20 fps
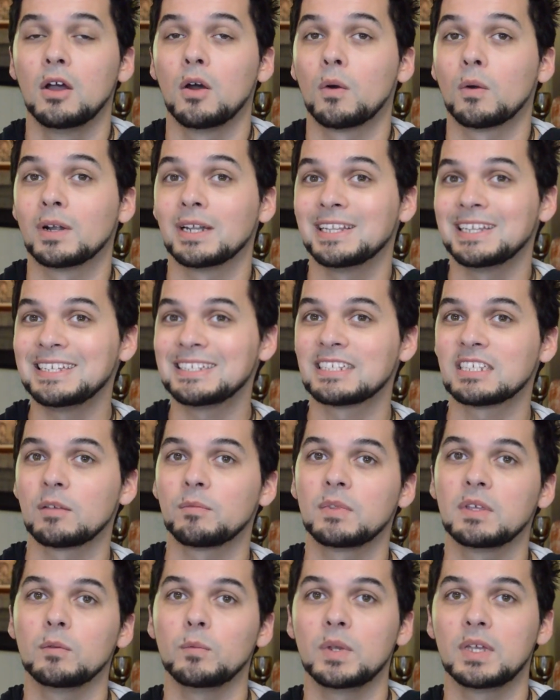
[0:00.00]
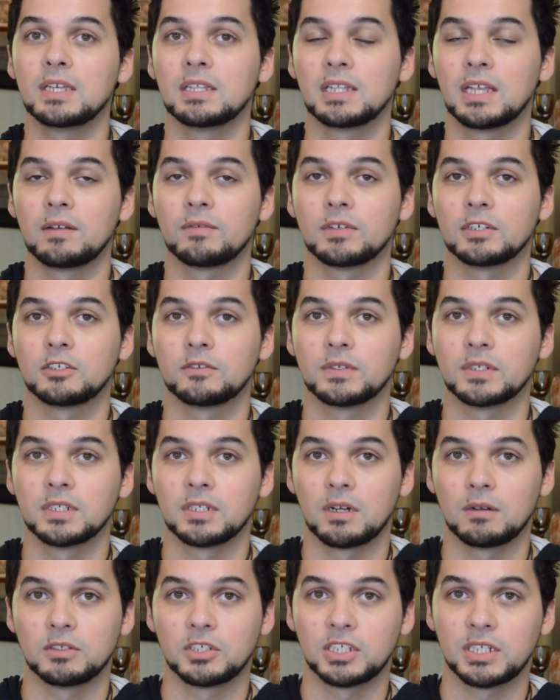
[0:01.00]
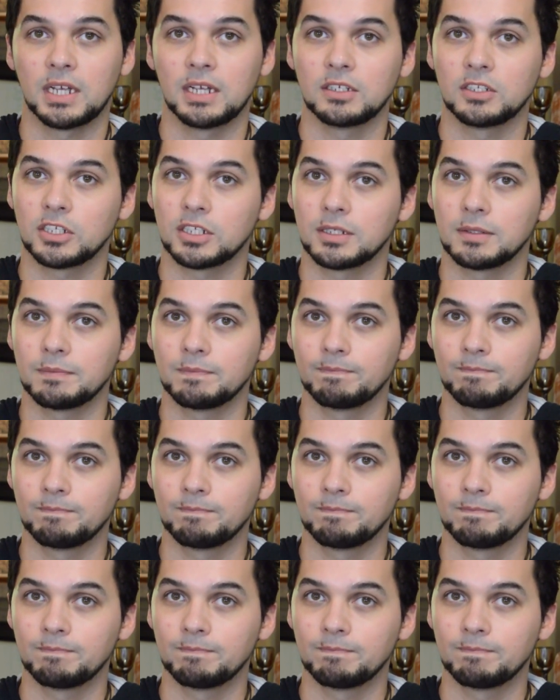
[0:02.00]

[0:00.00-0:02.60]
or at least something we can leverage for negotiation.